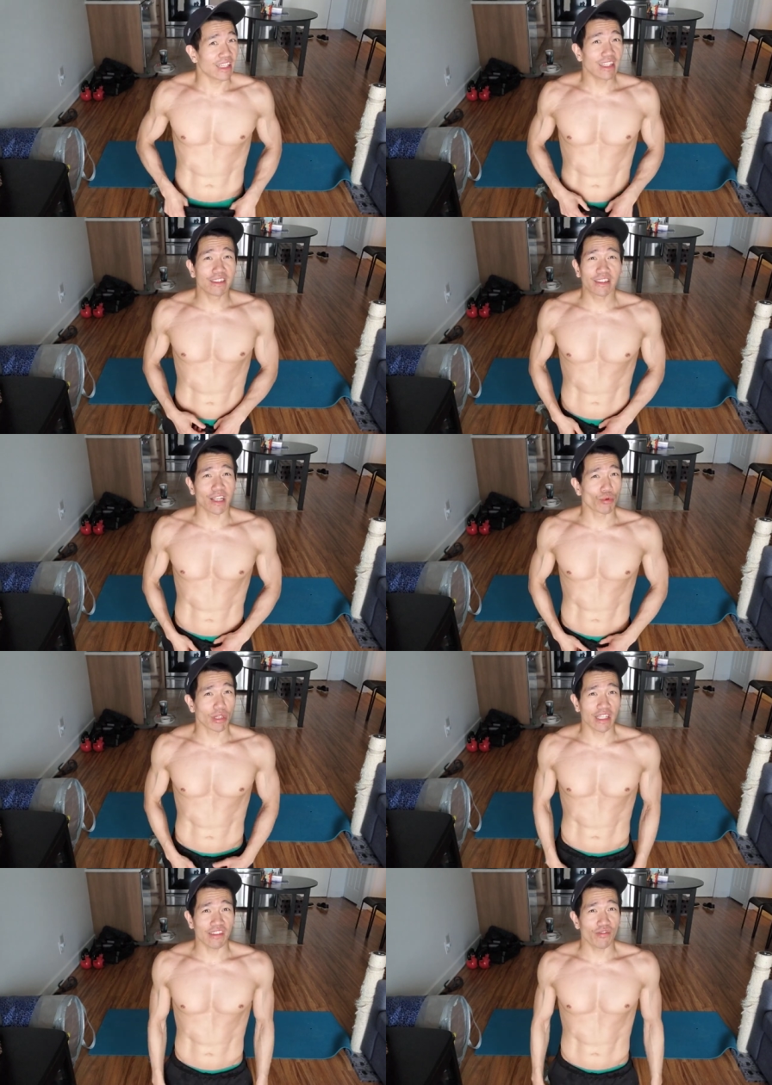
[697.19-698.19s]
instant
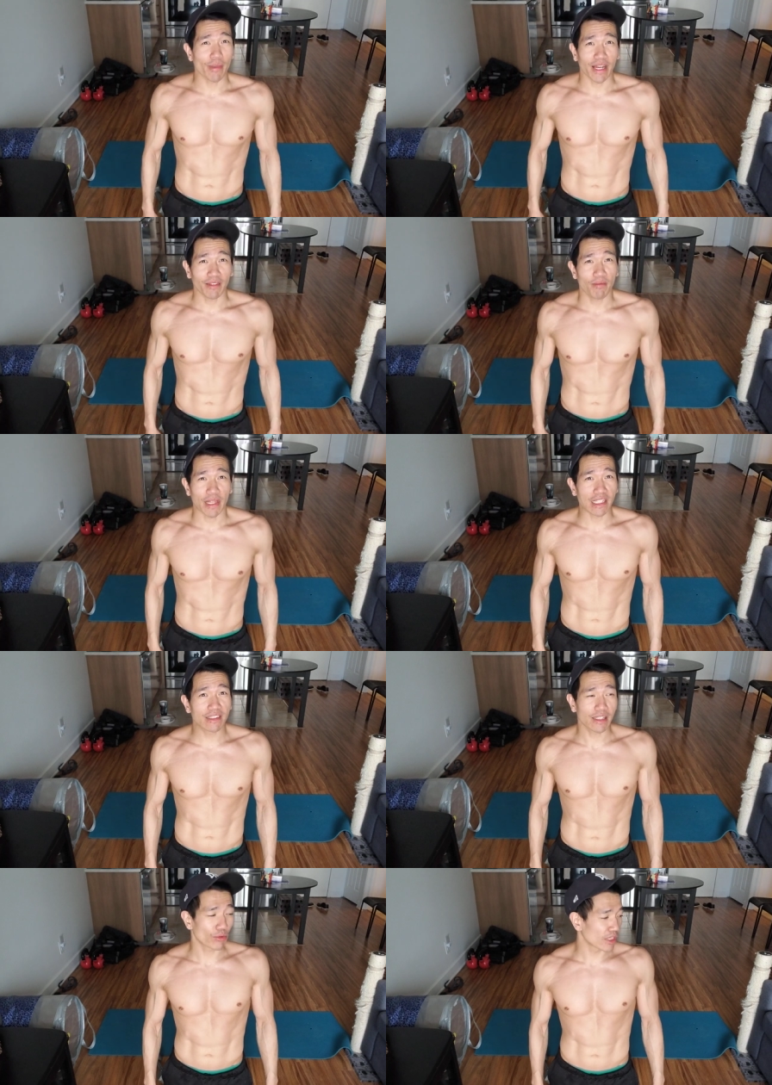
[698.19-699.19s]
relief, man,
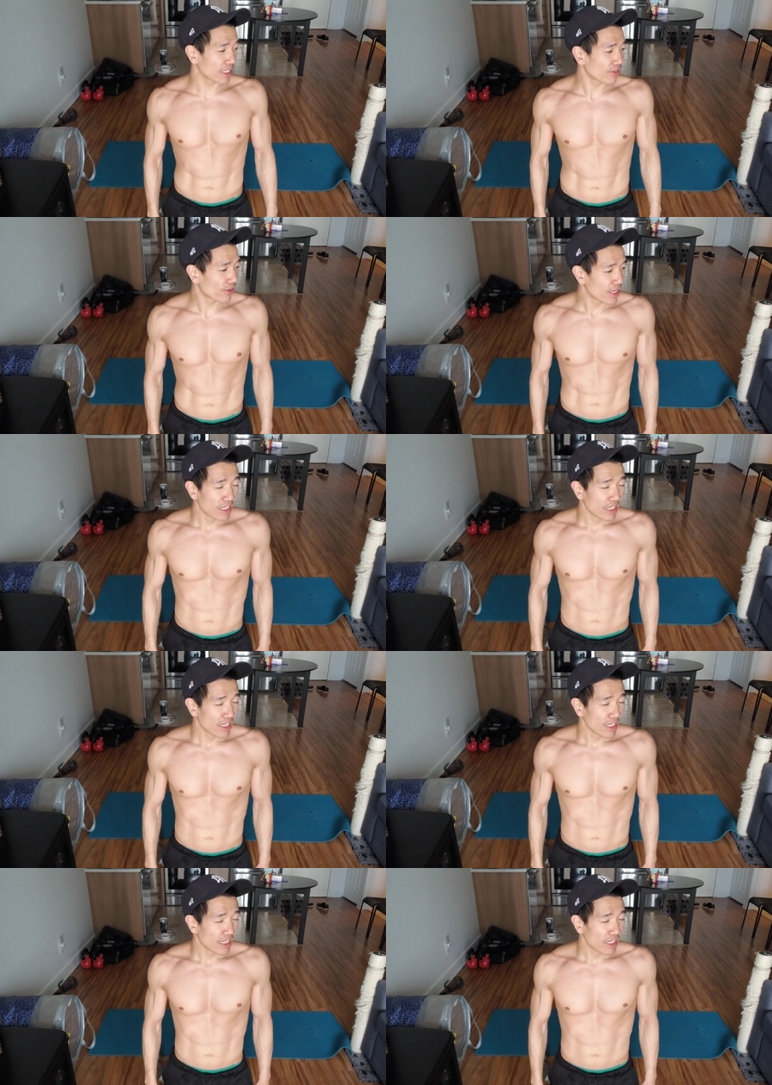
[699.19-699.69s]
instant relief.